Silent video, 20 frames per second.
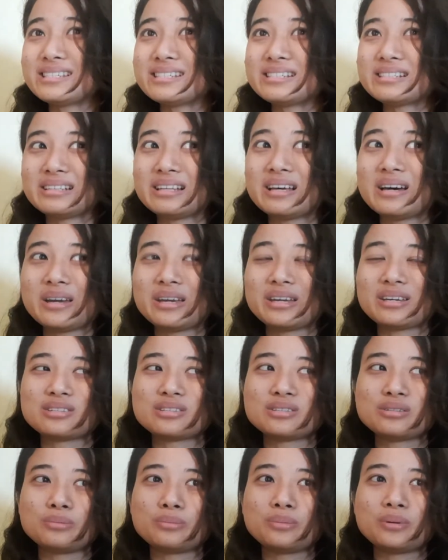like
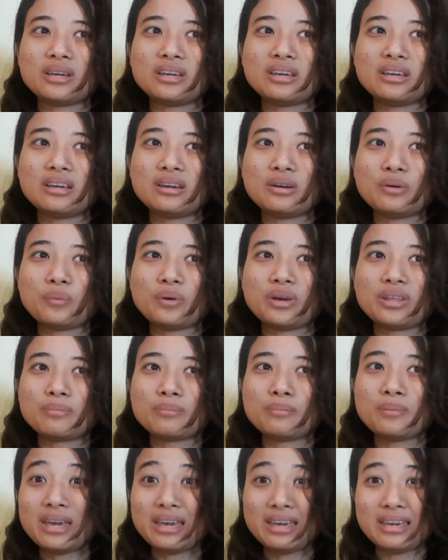to be with
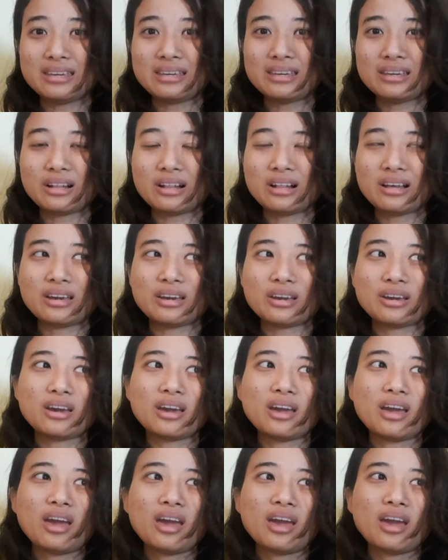me, like,
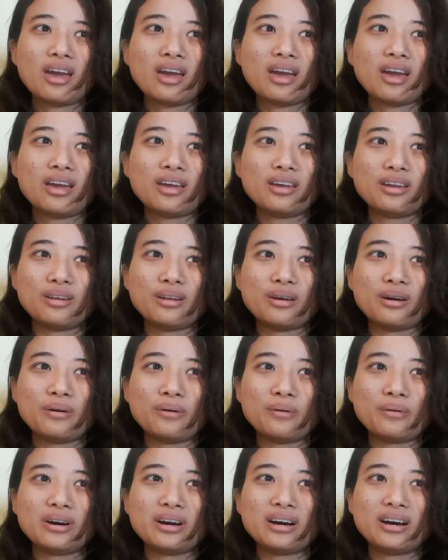you know,